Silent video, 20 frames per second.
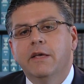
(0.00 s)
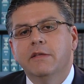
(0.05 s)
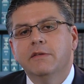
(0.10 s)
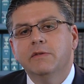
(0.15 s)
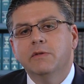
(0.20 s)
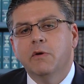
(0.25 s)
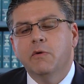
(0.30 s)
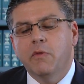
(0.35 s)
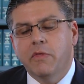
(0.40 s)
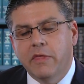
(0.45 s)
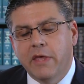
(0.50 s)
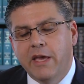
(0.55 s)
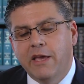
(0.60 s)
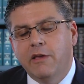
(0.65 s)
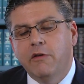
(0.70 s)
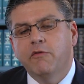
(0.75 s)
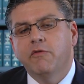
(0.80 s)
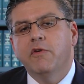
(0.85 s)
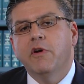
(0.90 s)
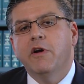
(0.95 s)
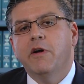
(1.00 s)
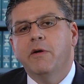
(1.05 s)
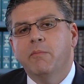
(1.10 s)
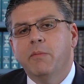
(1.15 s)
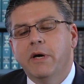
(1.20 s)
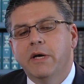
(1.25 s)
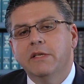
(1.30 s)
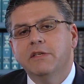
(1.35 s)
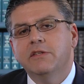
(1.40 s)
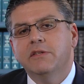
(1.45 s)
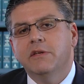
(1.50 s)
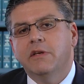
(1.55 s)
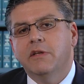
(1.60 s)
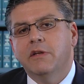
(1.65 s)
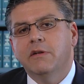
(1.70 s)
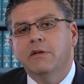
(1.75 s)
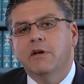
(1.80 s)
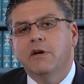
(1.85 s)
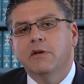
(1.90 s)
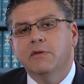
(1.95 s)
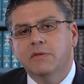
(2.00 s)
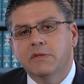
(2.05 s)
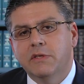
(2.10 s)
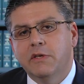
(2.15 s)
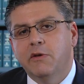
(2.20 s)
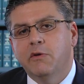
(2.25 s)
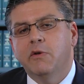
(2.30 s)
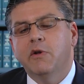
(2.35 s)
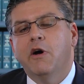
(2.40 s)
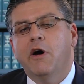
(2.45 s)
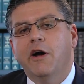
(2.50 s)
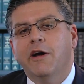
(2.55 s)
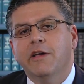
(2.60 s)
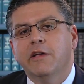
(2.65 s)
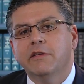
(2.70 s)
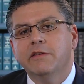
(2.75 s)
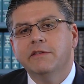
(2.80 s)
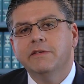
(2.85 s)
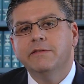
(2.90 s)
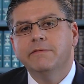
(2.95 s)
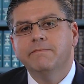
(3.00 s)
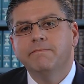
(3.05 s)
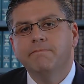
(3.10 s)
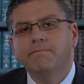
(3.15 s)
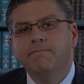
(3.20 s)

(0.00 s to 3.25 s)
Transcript: So thank you very much, and I'll see you in August.